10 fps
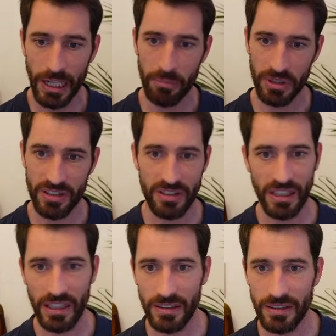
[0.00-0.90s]
put
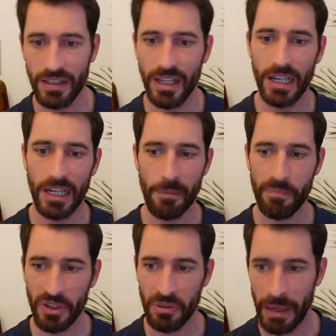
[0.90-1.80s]
seals
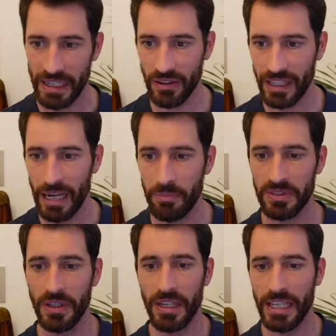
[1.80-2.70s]
on the panel
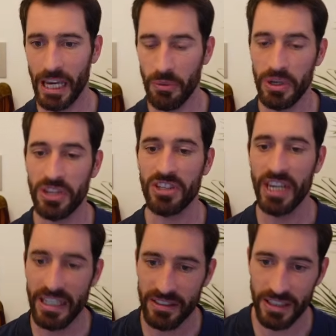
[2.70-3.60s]
gaps? Can we
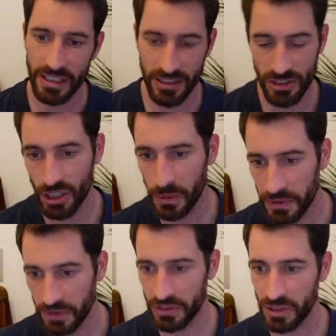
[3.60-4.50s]
change the
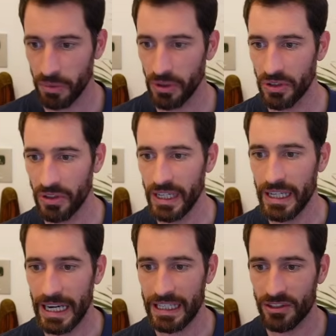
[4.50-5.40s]
geometry of the spoiler,
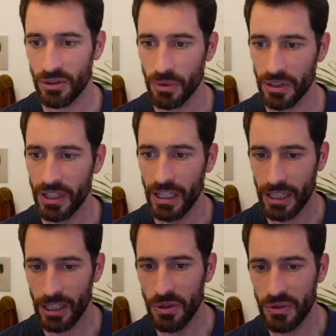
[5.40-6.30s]
and so on?
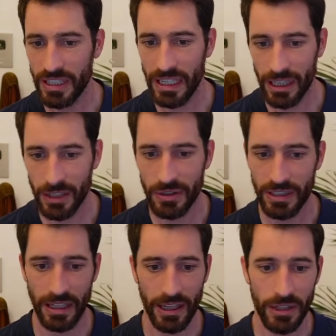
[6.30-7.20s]
Loads and
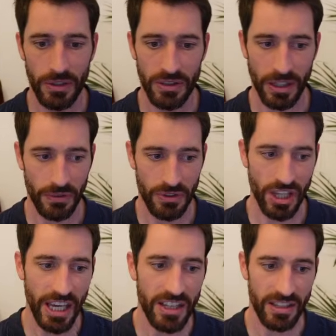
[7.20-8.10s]
loads and loads of
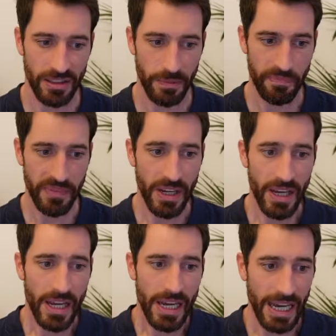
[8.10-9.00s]
changes.
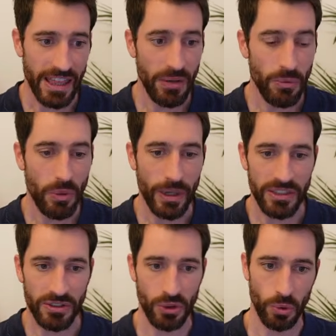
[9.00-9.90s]
And then we
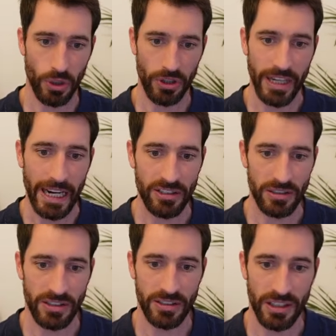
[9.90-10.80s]
went to work to
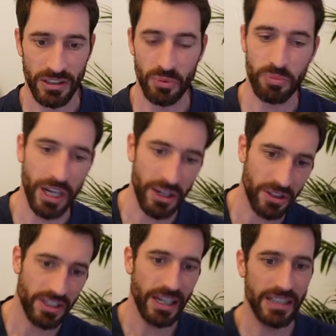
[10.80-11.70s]
actually start to
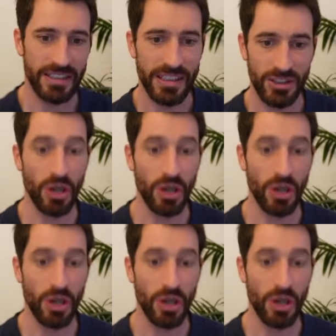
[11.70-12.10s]
prioritize this,